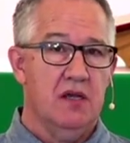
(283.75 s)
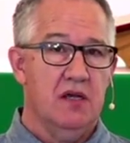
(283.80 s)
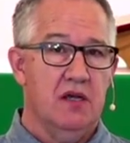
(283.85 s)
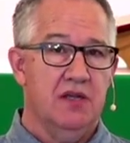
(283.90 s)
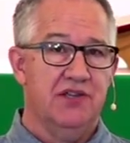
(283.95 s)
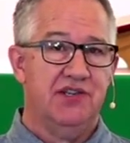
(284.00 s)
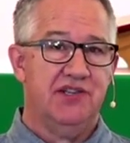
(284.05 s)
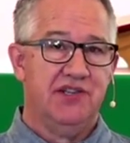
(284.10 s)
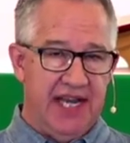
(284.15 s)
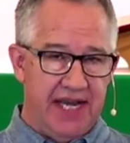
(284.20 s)

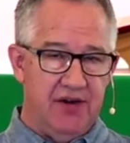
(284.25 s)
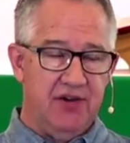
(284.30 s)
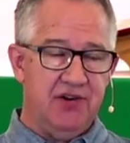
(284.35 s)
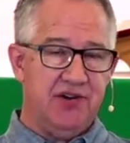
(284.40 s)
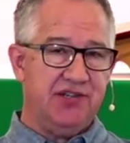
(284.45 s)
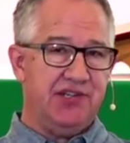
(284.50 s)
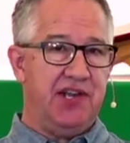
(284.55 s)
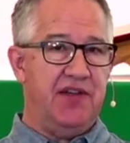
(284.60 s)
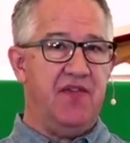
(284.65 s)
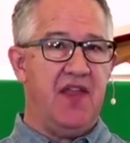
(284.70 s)

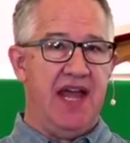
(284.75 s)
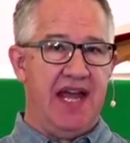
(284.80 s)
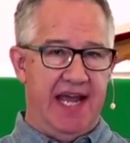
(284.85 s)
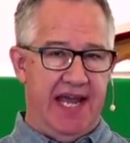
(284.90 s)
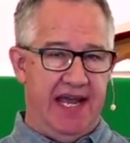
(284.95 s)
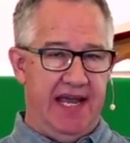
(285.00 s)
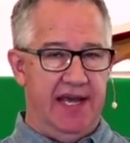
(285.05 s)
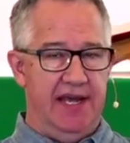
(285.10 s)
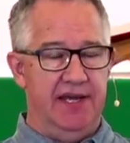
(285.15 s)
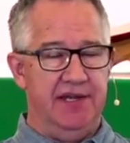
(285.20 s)
Sinners in the
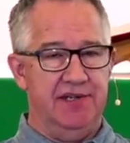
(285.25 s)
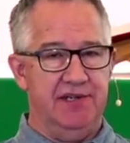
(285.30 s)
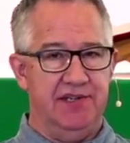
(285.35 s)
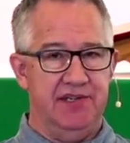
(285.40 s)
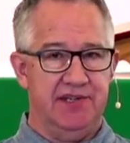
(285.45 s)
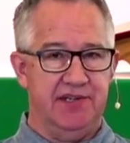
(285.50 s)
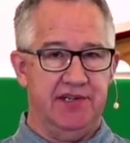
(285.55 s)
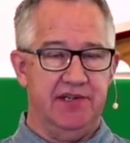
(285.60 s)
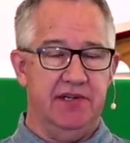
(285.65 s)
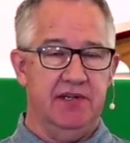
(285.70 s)

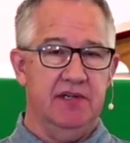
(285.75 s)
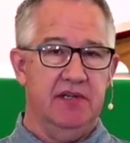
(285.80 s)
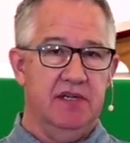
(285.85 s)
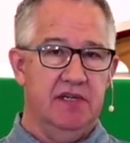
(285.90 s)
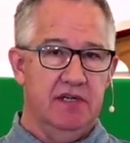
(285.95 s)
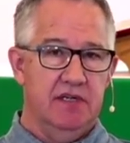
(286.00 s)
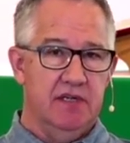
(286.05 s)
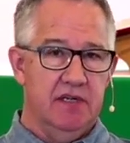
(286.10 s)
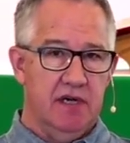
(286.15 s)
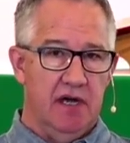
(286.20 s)
Hands
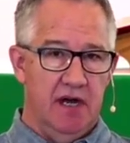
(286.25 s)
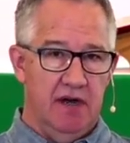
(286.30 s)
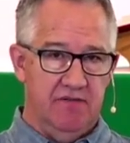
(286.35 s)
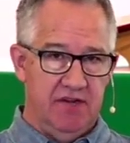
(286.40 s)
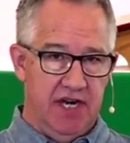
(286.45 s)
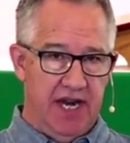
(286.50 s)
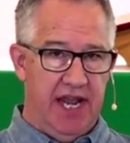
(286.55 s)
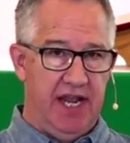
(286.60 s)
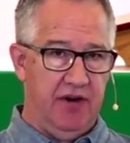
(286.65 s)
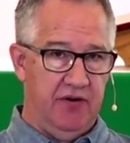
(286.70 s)
of
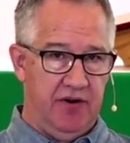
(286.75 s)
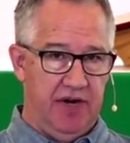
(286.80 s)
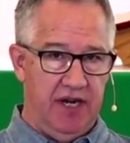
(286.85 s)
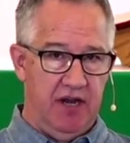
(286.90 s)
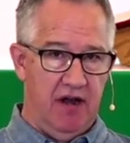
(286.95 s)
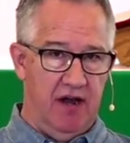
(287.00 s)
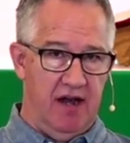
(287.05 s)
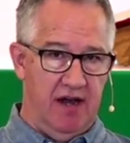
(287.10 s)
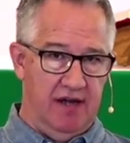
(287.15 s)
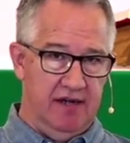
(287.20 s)
an Angry
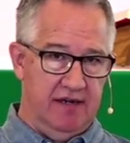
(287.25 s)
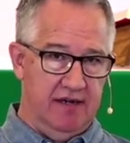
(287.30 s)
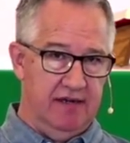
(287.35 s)
God.